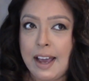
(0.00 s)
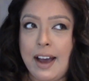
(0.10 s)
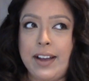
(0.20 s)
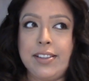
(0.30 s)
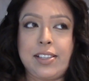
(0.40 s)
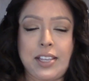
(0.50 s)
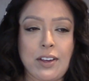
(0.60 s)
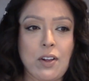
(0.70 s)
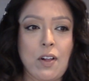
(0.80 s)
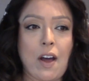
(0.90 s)

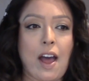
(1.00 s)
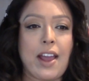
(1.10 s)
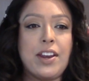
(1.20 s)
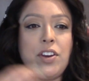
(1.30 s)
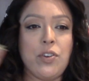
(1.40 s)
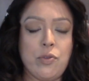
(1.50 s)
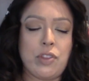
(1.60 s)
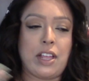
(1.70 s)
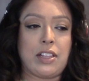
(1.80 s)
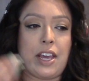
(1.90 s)
until I knew
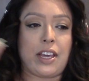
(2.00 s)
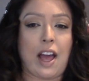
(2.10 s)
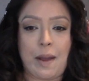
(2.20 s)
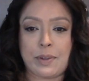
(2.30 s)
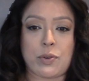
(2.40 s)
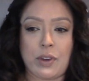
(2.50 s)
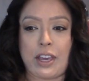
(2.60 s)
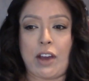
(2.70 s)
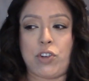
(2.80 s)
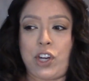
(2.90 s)
that like I was going
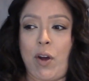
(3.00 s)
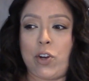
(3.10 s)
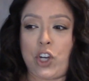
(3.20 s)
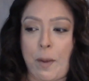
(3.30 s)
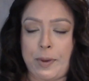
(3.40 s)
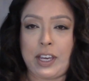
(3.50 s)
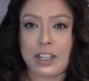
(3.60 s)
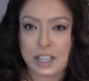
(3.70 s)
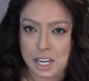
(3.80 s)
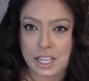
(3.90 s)
couch shopping and
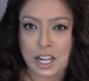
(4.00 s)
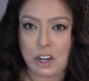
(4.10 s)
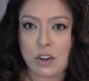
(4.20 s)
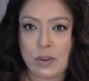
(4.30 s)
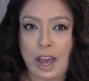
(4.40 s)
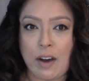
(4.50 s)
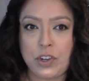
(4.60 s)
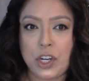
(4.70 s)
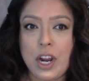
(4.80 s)
gonna get a new couch.